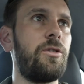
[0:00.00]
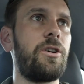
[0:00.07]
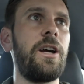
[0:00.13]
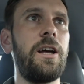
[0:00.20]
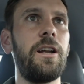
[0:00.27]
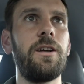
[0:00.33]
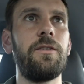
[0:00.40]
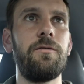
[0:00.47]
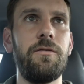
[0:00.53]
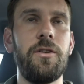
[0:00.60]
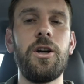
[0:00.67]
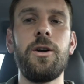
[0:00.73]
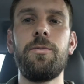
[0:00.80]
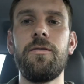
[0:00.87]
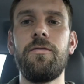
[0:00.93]
kind of
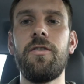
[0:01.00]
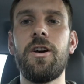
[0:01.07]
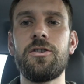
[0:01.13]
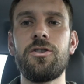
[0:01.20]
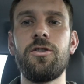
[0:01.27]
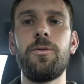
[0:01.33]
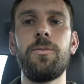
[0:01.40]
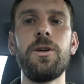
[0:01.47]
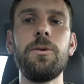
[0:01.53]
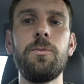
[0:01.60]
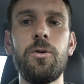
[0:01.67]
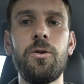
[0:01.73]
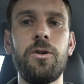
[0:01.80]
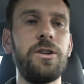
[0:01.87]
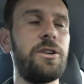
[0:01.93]
very professional
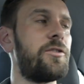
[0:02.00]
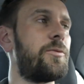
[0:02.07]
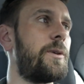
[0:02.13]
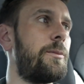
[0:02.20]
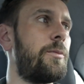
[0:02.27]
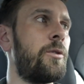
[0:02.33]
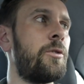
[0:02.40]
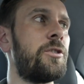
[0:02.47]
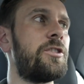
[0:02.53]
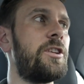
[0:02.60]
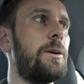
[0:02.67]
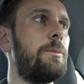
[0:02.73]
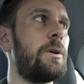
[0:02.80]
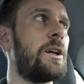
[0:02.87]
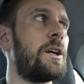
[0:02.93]
people, and these people were
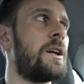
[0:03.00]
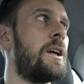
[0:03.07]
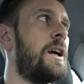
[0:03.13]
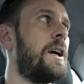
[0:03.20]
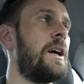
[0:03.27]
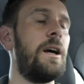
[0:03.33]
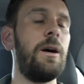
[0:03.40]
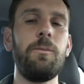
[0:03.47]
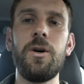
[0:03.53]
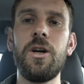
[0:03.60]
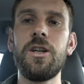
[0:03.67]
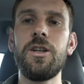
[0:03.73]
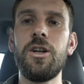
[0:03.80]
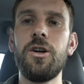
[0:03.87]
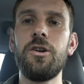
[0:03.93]
tipping. But
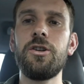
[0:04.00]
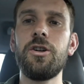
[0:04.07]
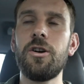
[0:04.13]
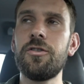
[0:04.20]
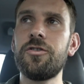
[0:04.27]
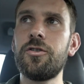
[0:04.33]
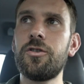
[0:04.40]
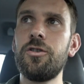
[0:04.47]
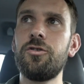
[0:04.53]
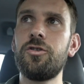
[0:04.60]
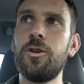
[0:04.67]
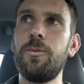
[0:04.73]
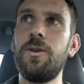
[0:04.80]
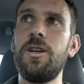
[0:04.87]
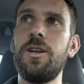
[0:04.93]
you know, you're also
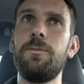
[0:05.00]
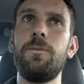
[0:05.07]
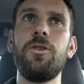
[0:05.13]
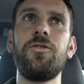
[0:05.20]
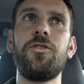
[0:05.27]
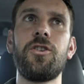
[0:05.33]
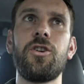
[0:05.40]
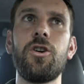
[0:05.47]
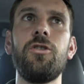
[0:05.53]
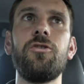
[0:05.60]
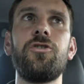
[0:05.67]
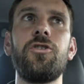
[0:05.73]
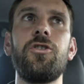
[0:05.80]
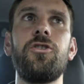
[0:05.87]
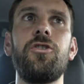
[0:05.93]
contributing music
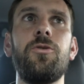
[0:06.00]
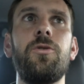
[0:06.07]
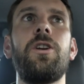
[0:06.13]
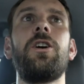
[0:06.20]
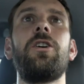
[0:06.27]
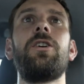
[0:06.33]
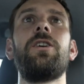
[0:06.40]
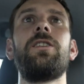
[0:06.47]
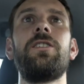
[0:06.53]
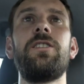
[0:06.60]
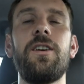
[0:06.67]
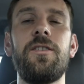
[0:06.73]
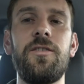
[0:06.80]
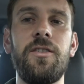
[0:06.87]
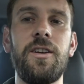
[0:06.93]
culture to an area that
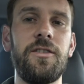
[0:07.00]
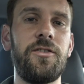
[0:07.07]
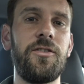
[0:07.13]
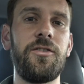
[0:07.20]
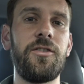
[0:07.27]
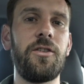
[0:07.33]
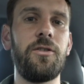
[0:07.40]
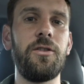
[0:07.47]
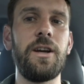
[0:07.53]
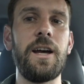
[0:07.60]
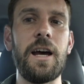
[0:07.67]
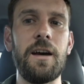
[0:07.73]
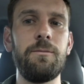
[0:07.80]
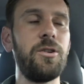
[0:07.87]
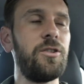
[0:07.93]
doesn't necessarily
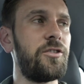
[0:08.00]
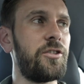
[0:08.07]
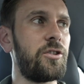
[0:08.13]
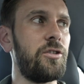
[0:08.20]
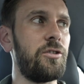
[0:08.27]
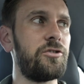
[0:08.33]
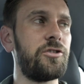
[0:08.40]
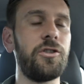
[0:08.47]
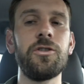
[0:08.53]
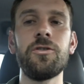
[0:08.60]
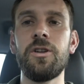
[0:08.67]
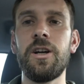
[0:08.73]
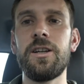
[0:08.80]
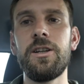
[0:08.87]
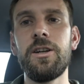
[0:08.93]
have music culture.
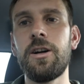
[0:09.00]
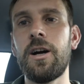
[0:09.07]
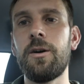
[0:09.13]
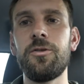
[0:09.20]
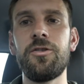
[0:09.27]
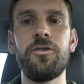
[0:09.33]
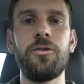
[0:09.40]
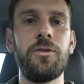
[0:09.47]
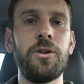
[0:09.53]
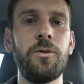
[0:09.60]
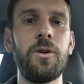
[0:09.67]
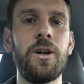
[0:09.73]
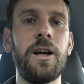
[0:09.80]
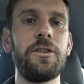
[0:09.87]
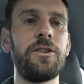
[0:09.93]
Like here, I was the only
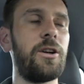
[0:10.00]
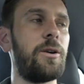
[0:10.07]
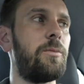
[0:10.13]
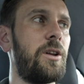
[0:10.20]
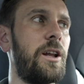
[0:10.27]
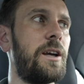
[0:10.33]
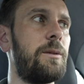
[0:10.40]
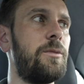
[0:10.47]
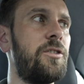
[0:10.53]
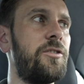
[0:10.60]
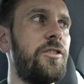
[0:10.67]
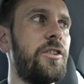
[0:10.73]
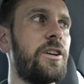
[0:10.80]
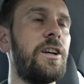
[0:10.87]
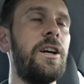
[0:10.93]
one out there playing
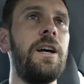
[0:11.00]
music.